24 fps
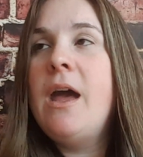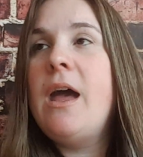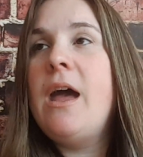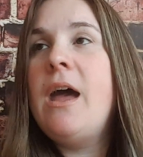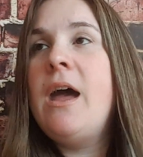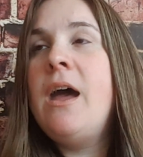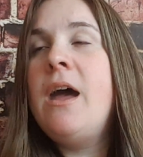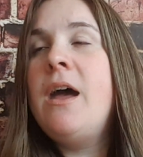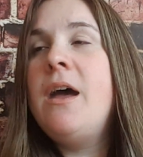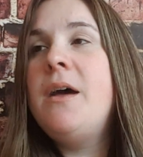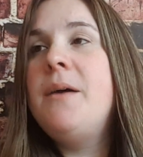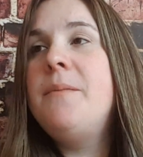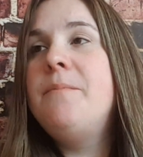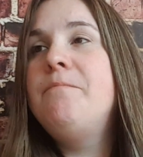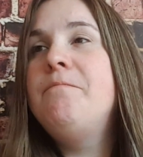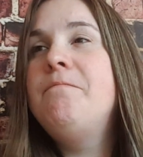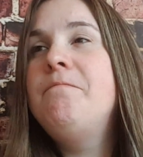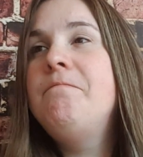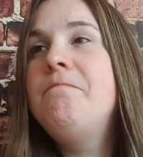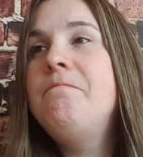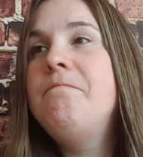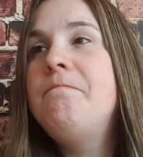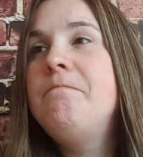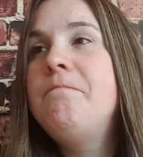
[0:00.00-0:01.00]
And
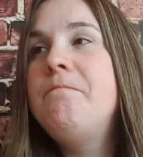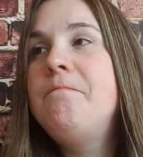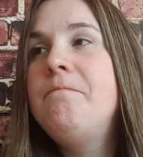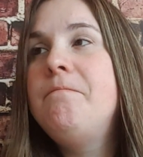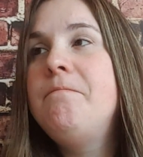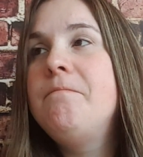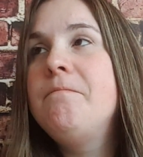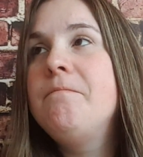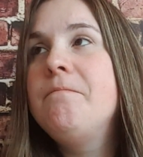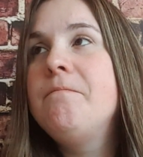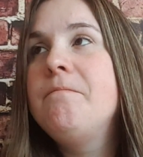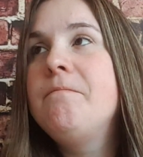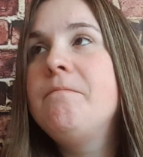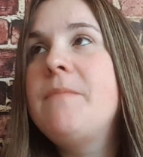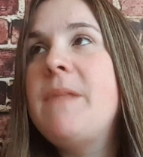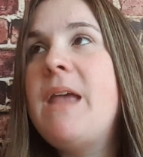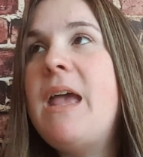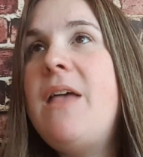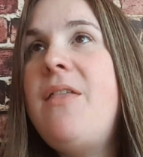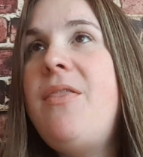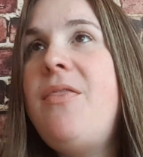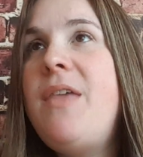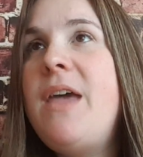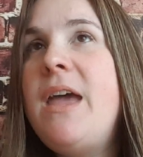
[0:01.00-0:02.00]

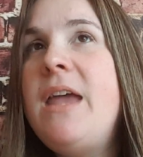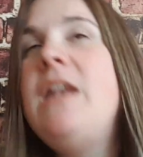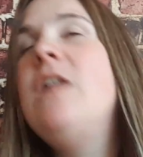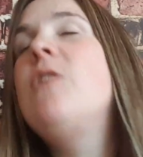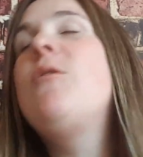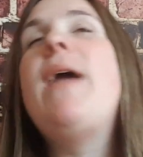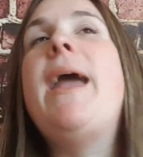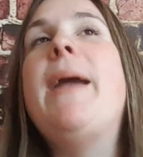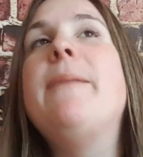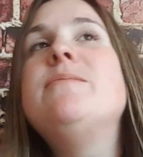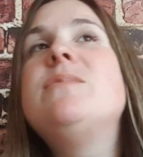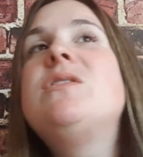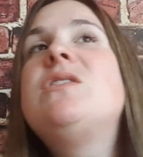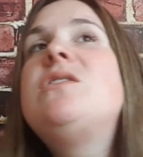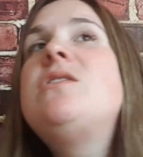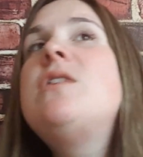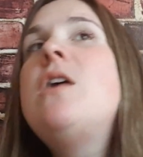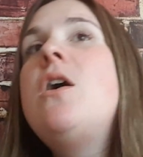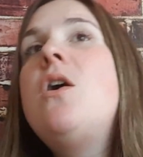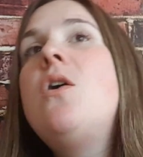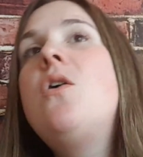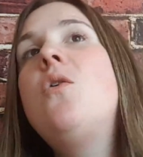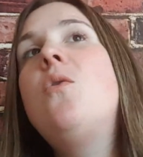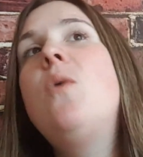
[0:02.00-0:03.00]
then, okay,
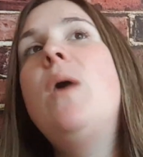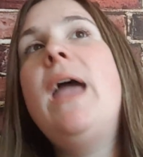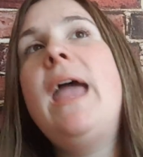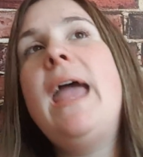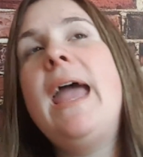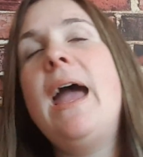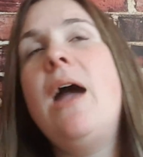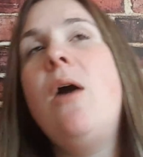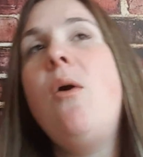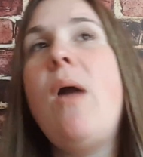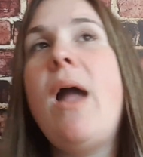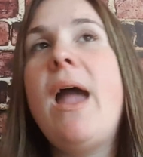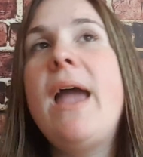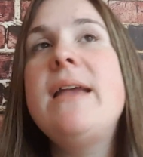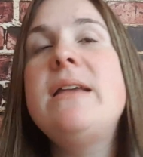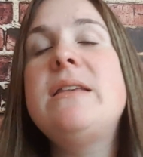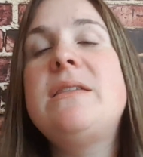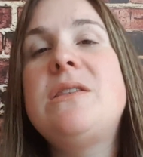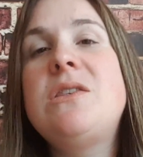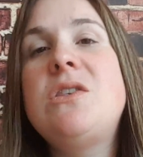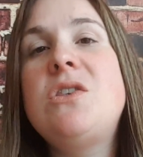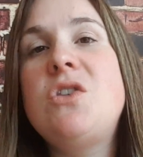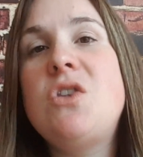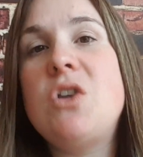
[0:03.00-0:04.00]
so how I
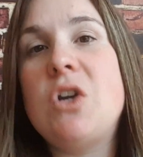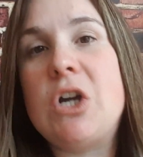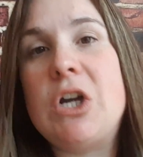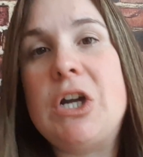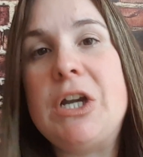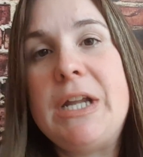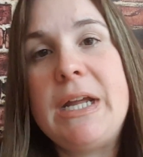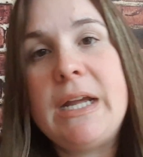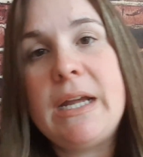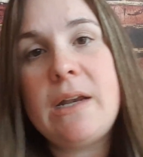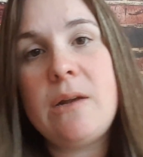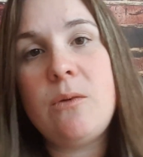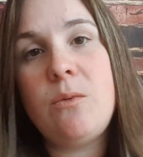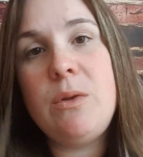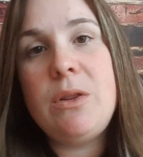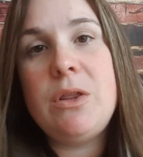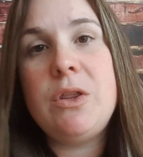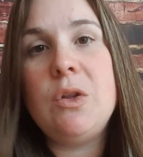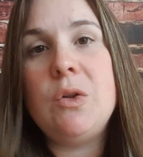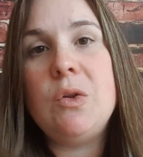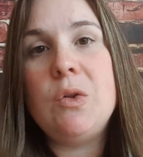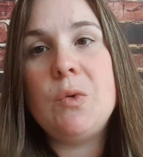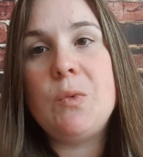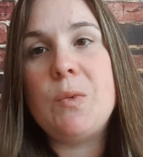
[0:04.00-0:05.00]
started with
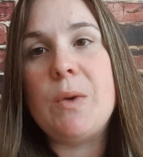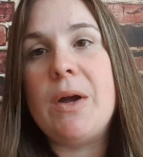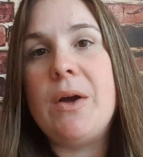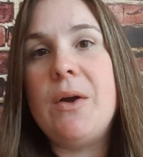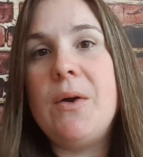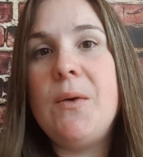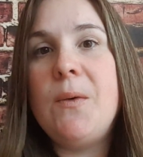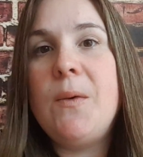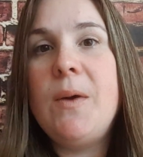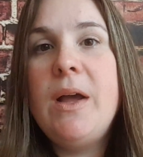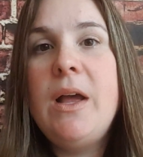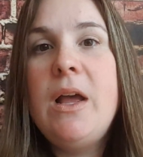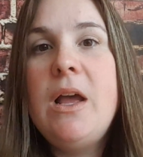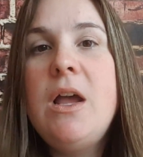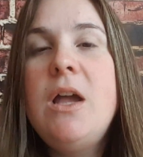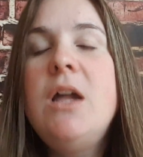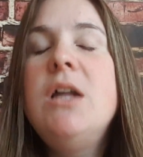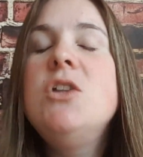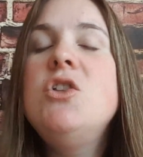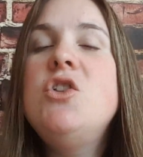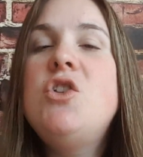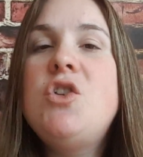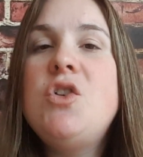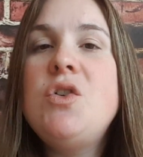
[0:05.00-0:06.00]
LuLaRoe,
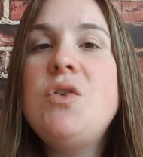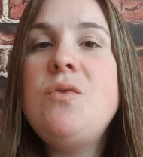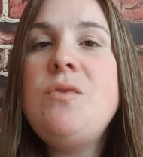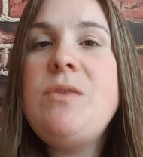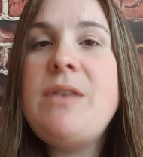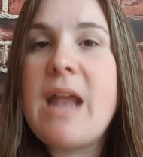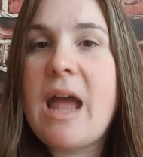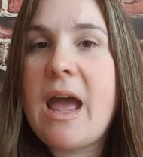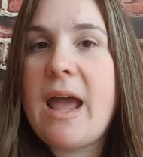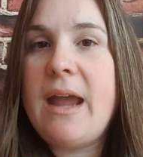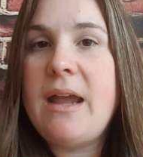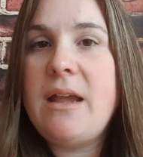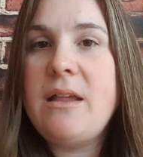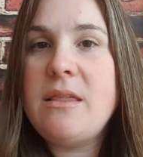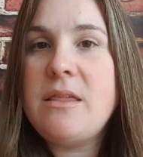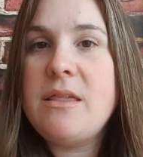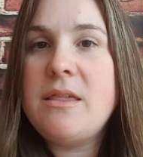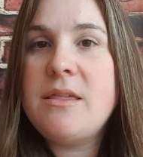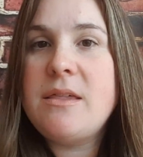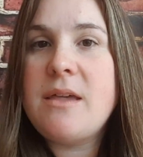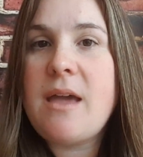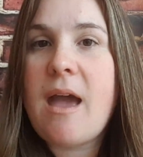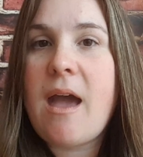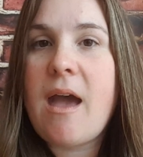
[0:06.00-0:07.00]
June
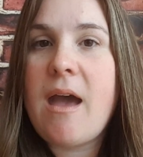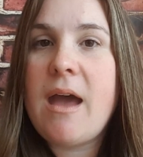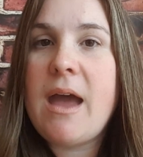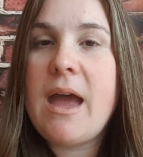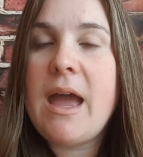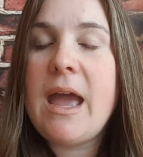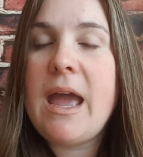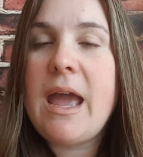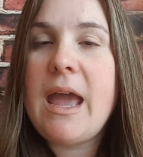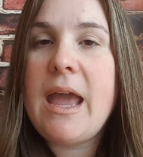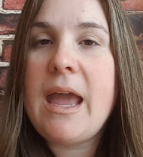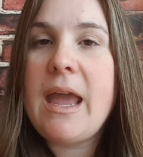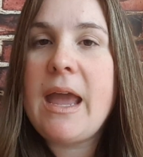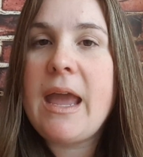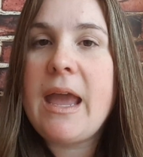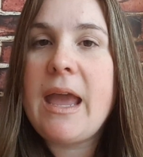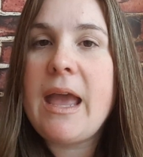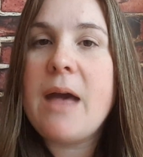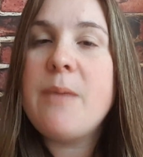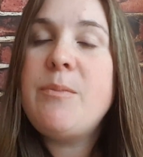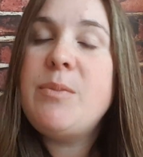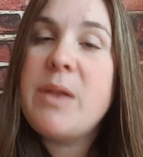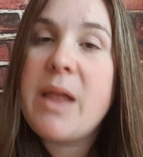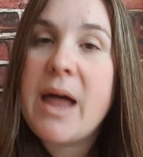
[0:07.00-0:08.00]
9th, I
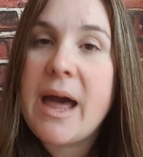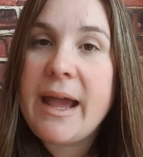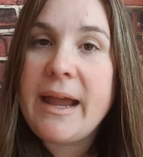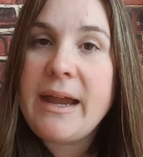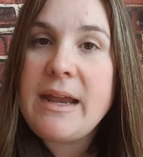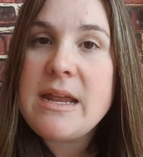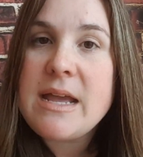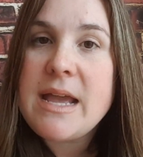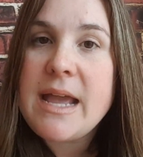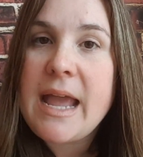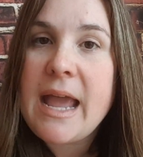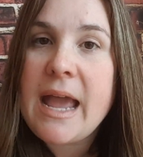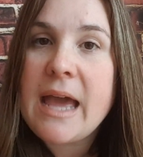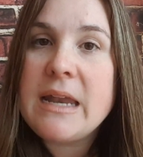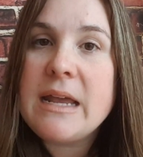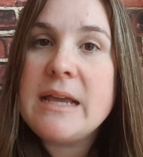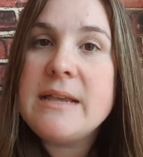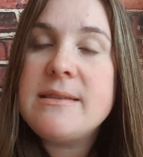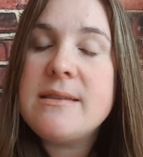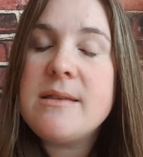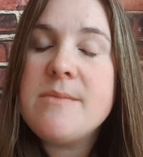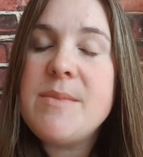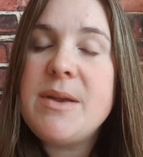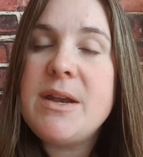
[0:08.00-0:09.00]
applied and I
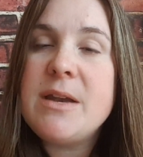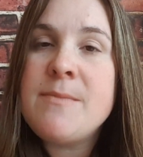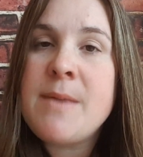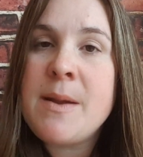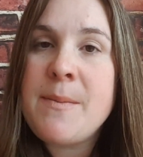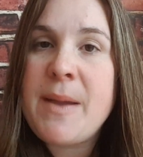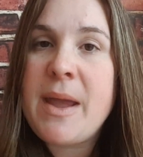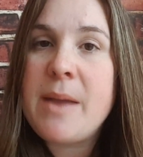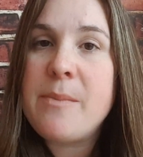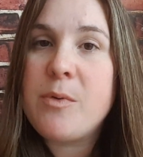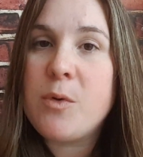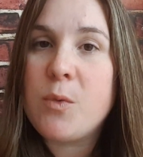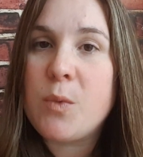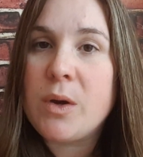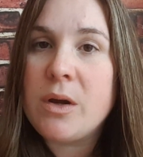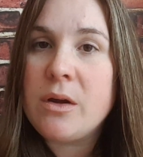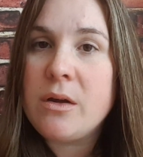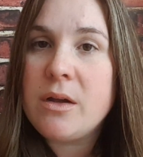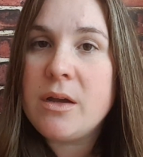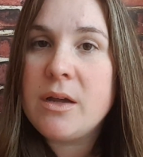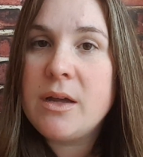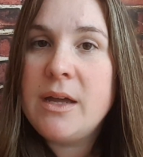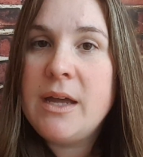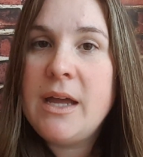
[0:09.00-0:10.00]
submitted my
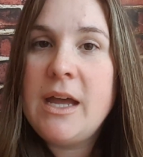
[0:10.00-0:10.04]
paperwork.